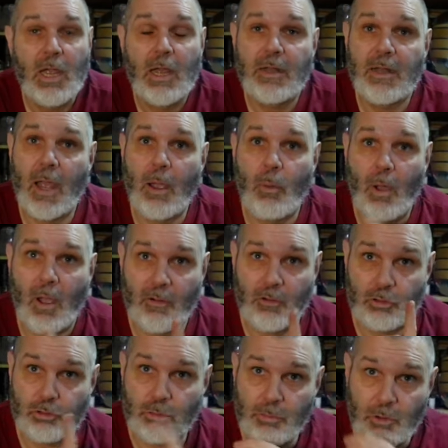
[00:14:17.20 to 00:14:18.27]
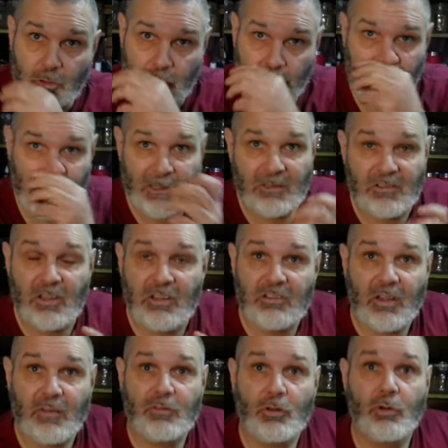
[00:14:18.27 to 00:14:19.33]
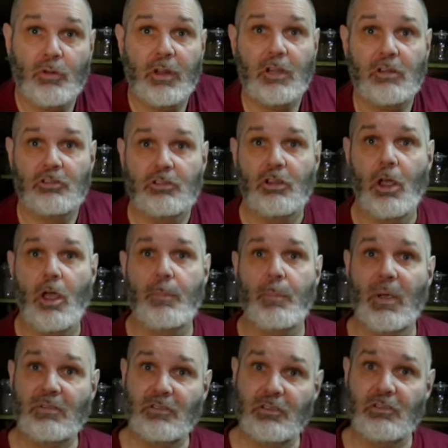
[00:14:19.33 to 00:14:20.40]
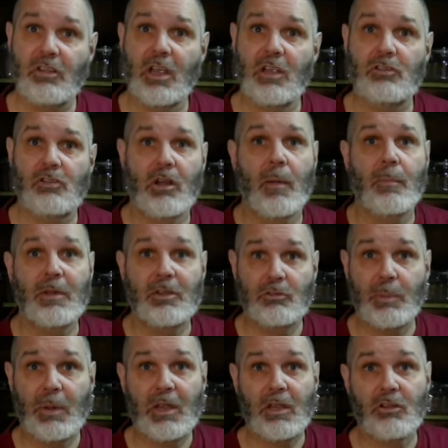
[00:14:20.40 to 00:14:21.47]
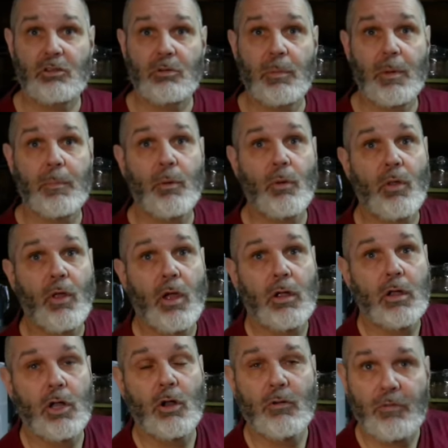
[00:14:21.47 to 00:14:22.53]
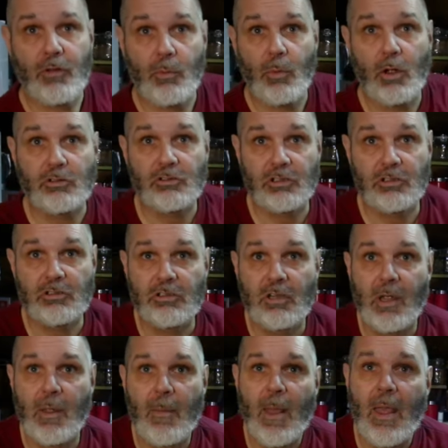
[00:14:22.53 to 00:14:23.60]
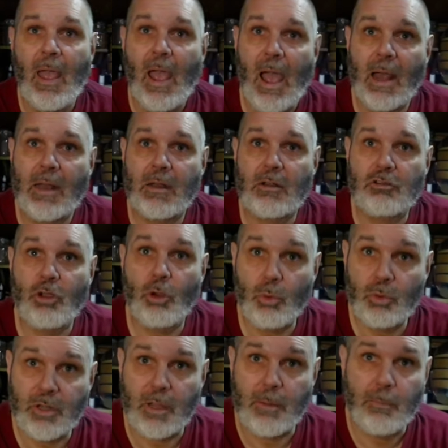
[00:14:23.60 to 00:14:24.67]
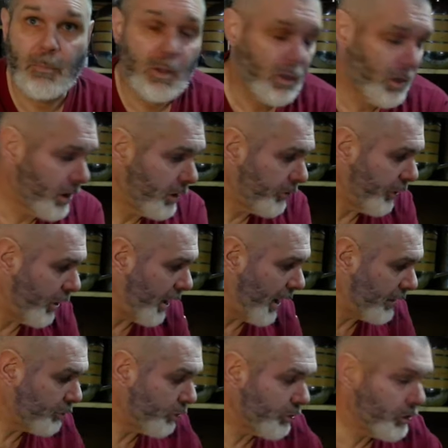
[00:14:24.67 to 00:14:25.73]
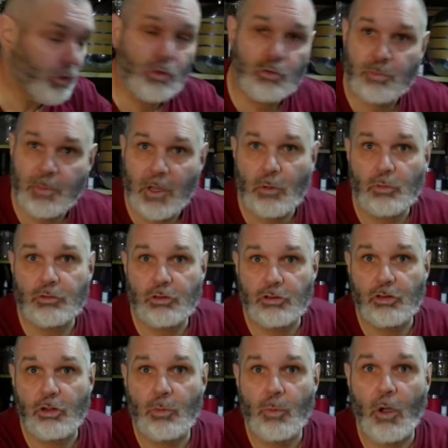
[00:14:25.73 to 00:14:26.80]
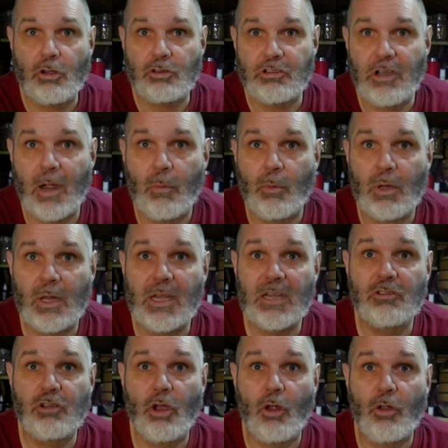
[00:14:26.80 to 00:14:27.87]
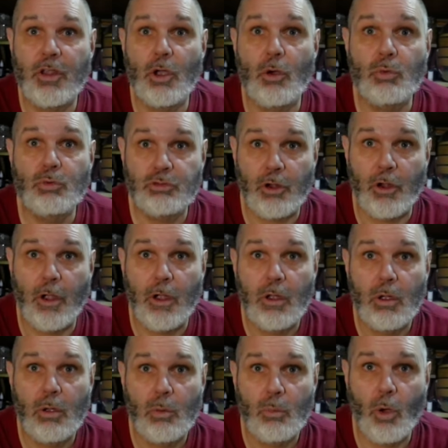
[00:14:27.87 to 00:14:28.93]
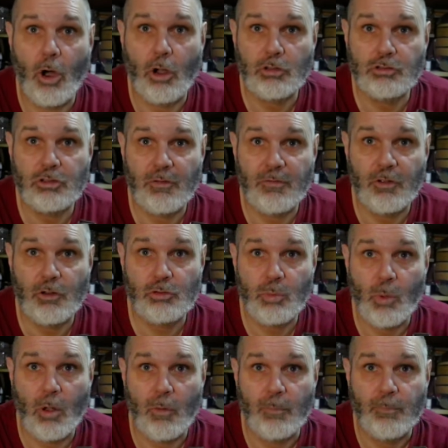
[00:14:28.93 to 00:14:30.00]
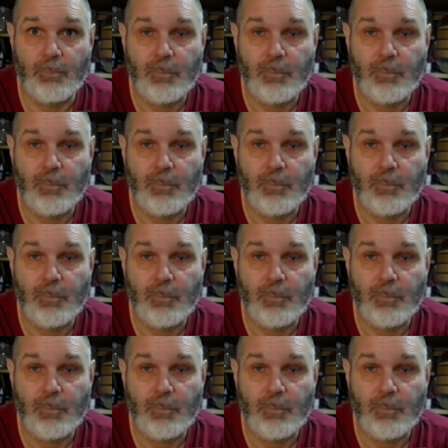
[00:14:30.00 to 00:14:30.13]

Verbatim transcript: Now, I've got some news for you. Since I've done this uh, presentation, I've been speaking to my brother, you know, for the watches. And I told him that I don't use my Ultra 2 watch now. Well, he's got the Ultra watch, the first one.